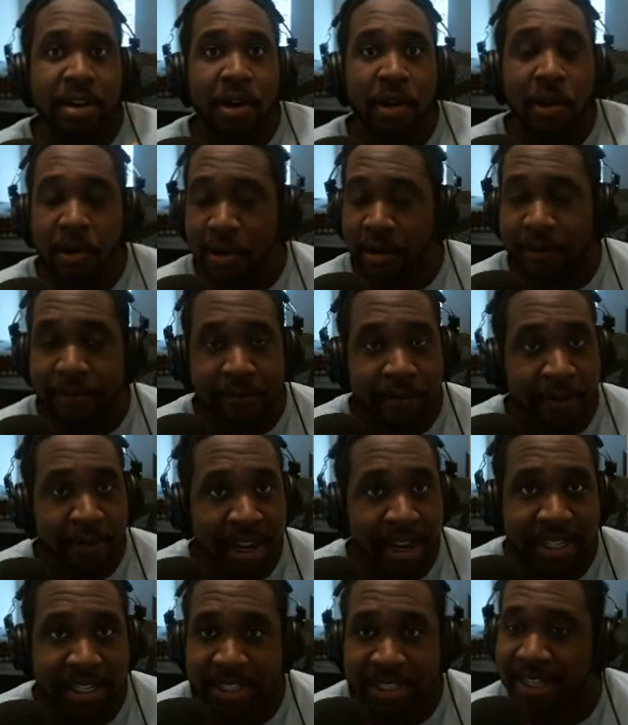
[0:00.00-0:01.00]
or a
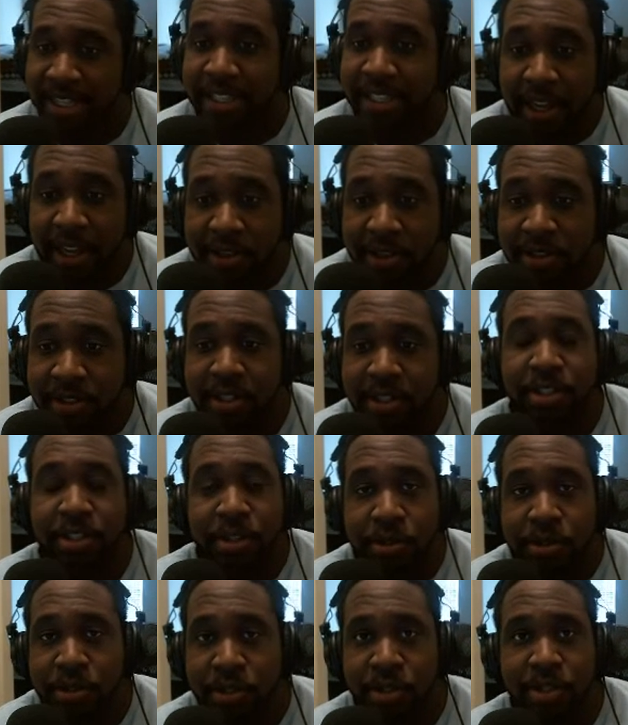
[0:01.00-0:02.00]
phrase that tells the
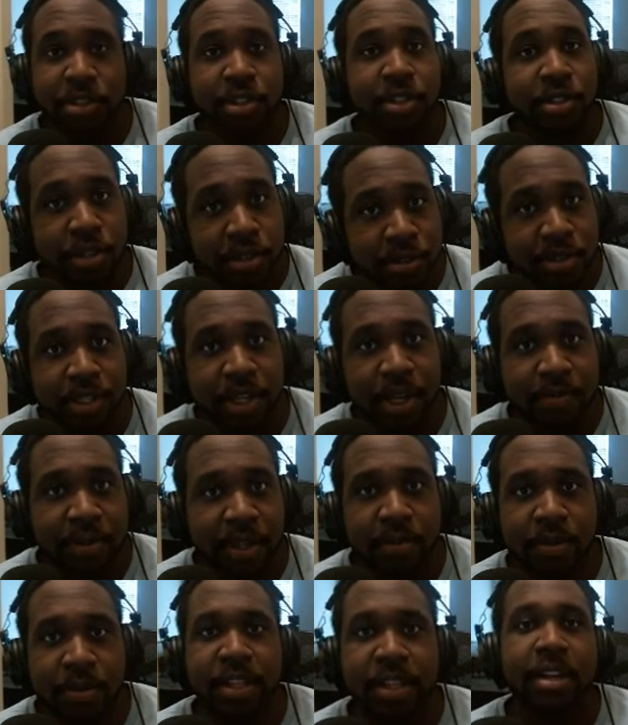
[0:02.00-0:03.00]
user to do
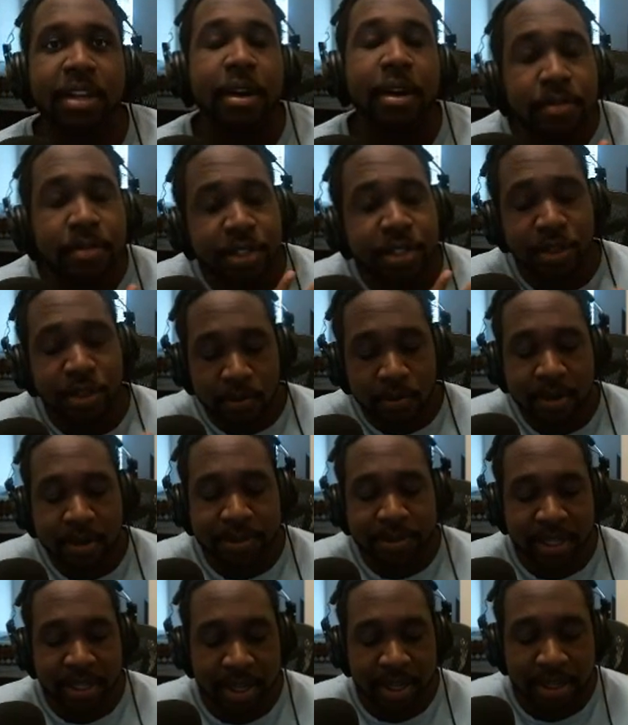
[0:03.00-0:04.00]
something when they come to your
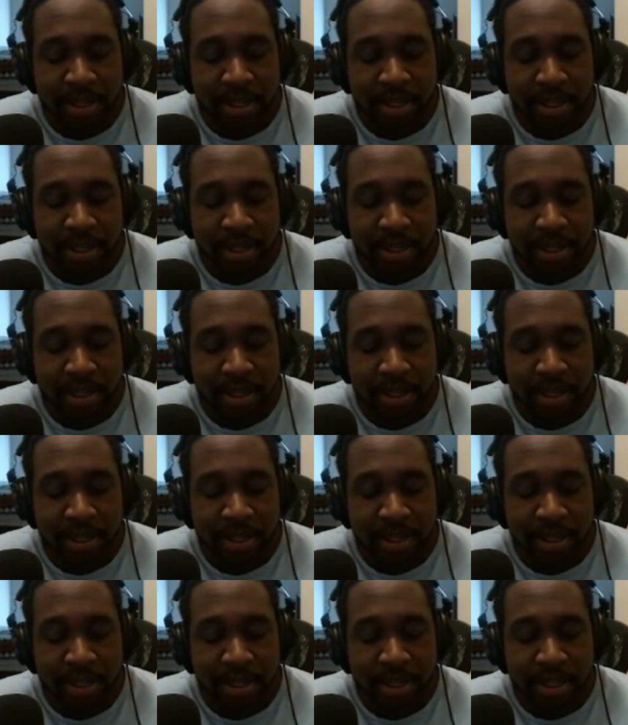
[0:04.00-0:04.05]
website.